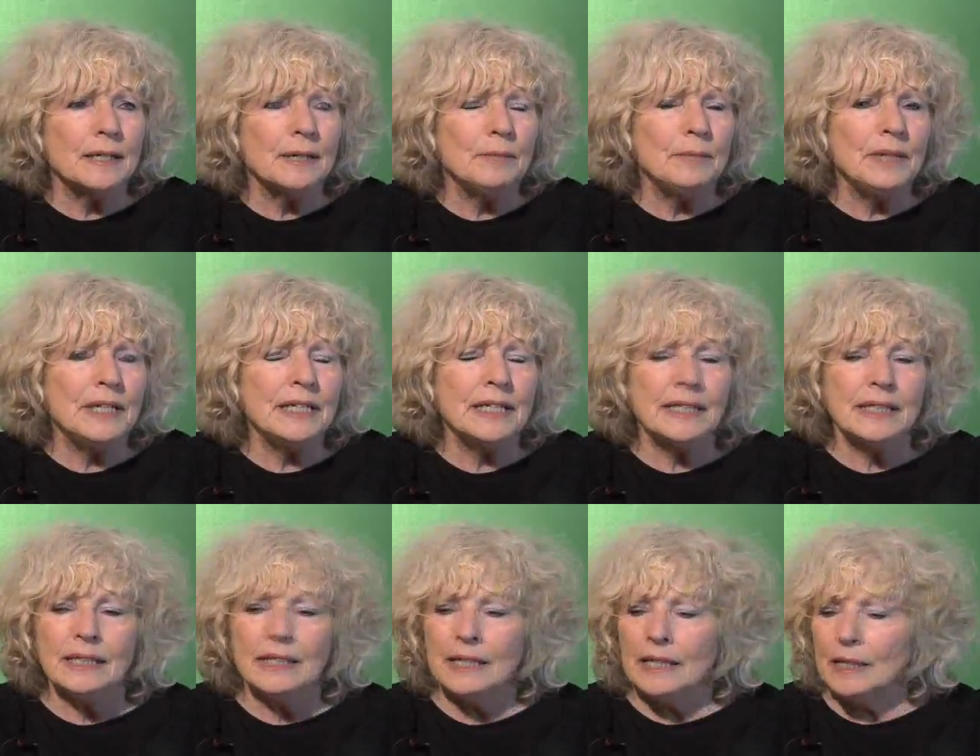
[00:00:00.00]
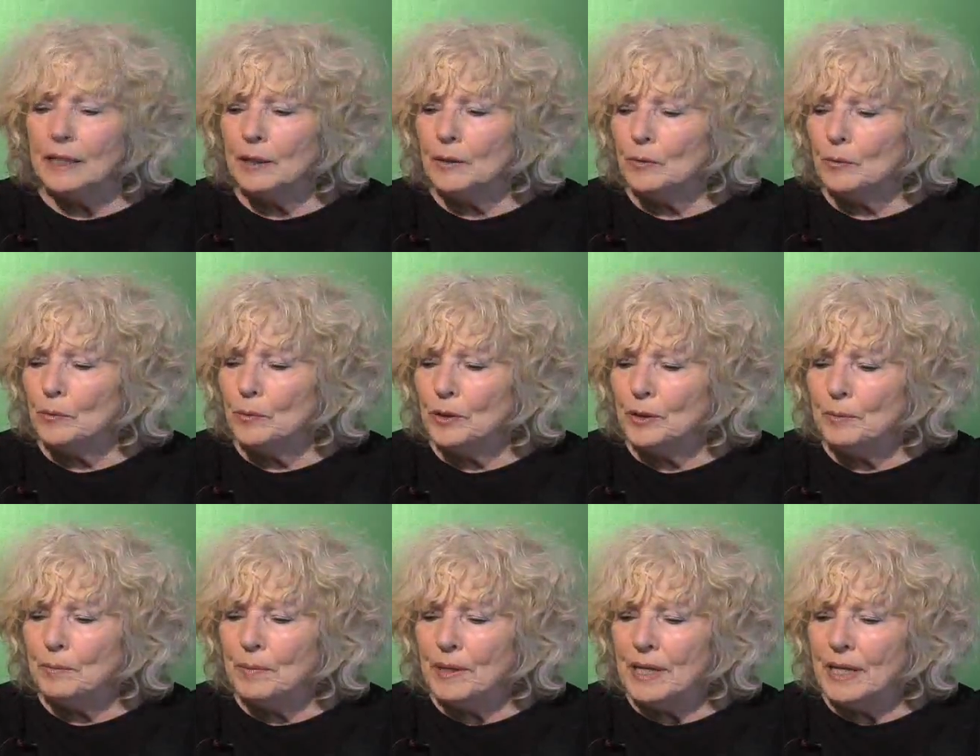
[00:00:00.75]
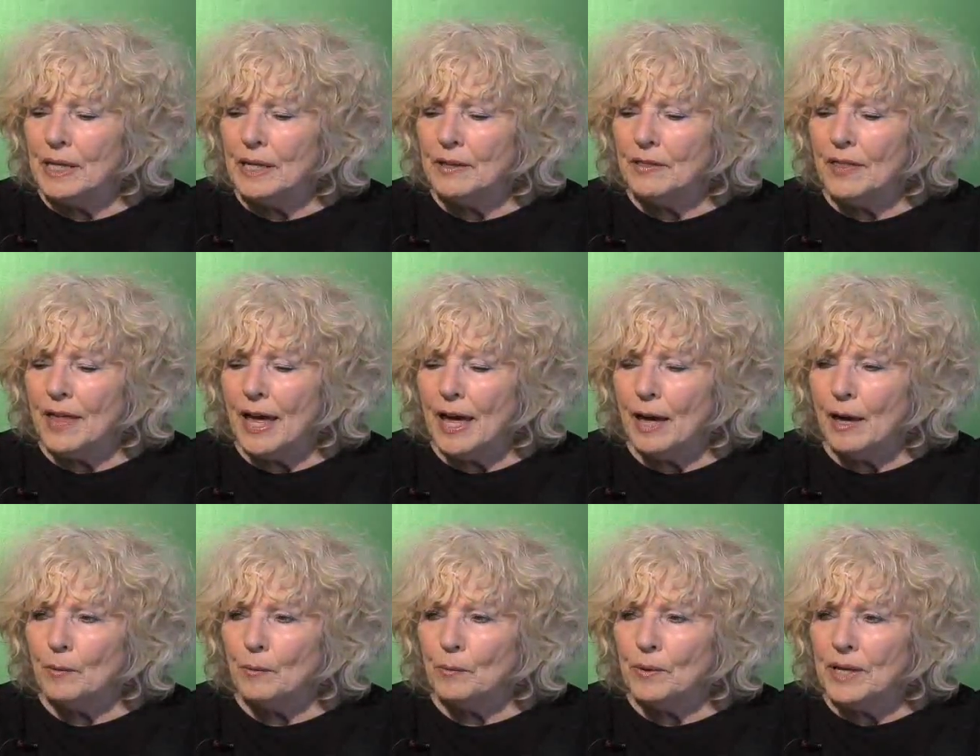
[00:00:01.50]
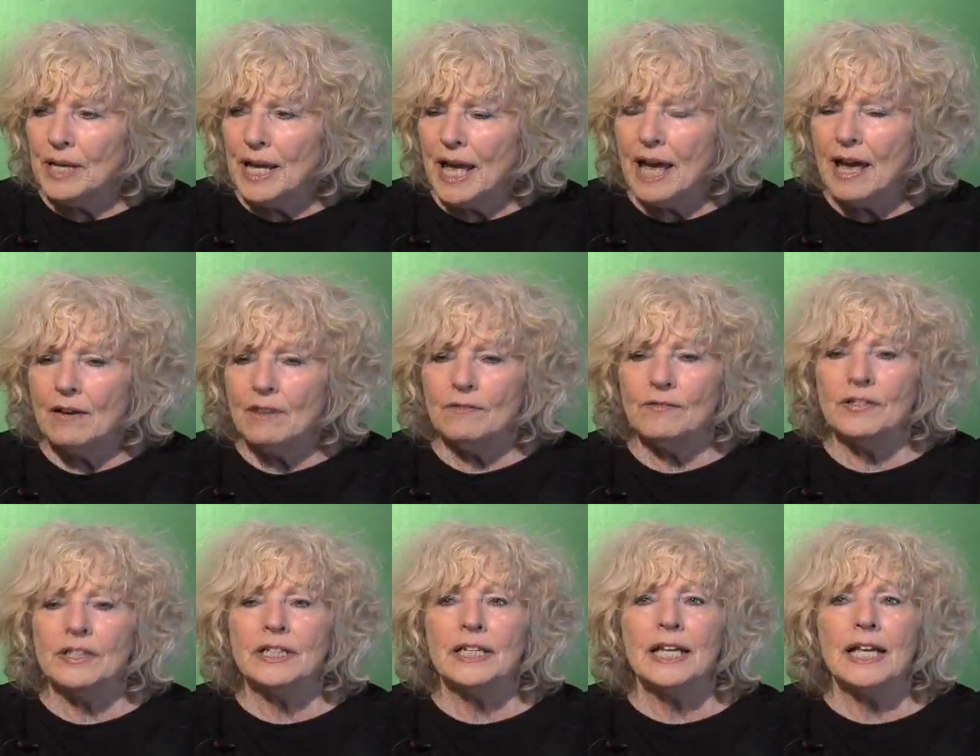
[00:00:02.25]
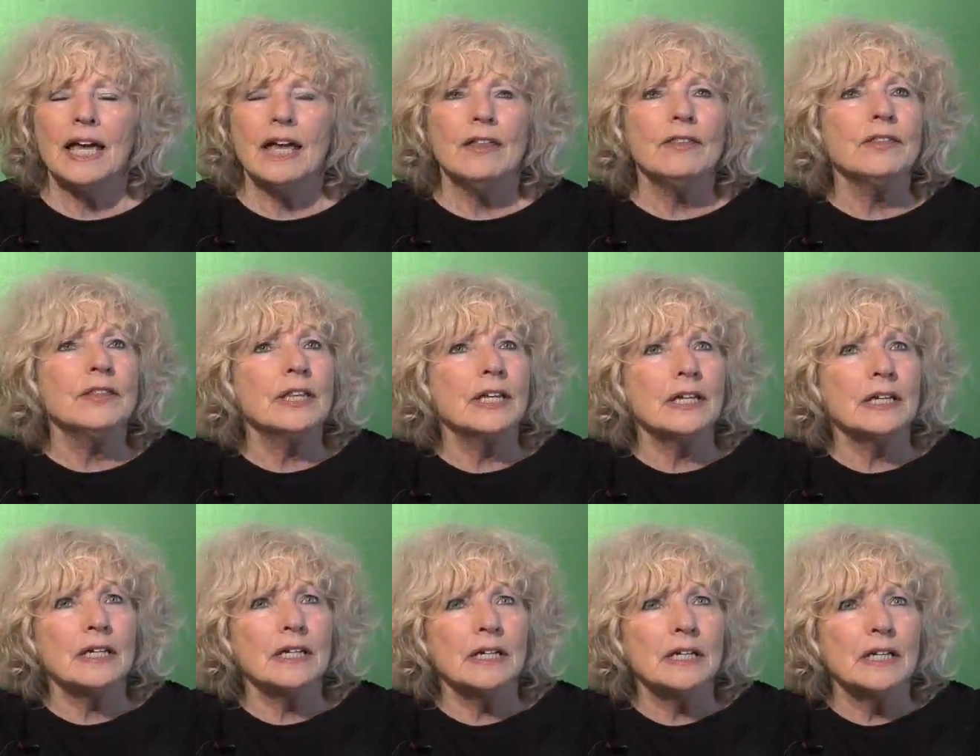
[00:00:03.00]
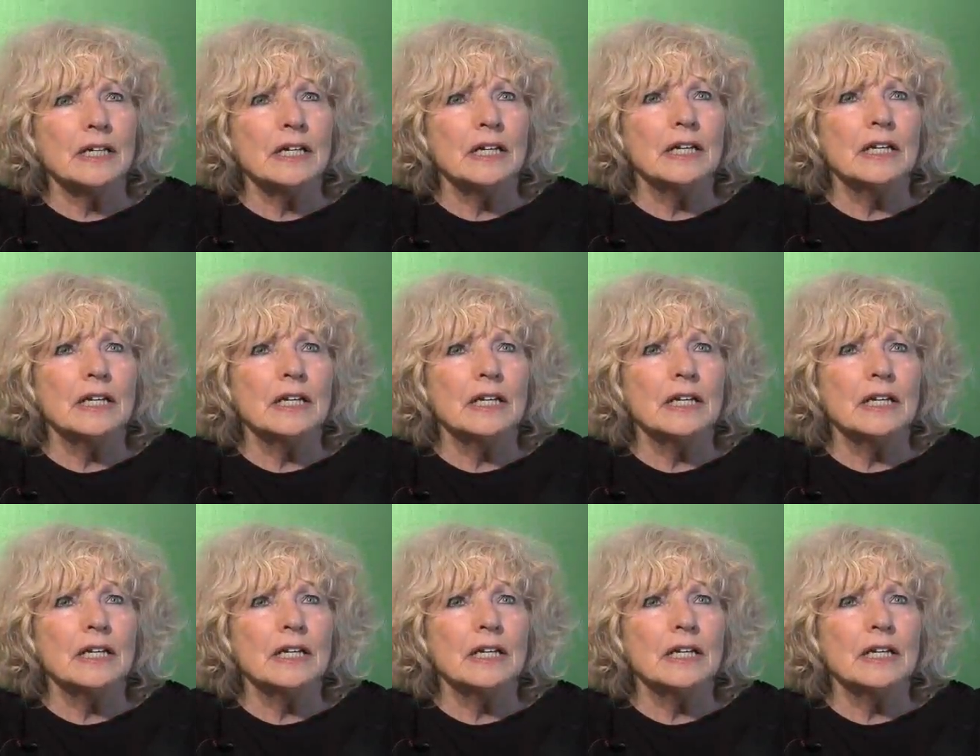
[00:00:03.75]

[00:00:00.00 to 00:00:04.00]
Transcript: immediately would be that we have an ethnic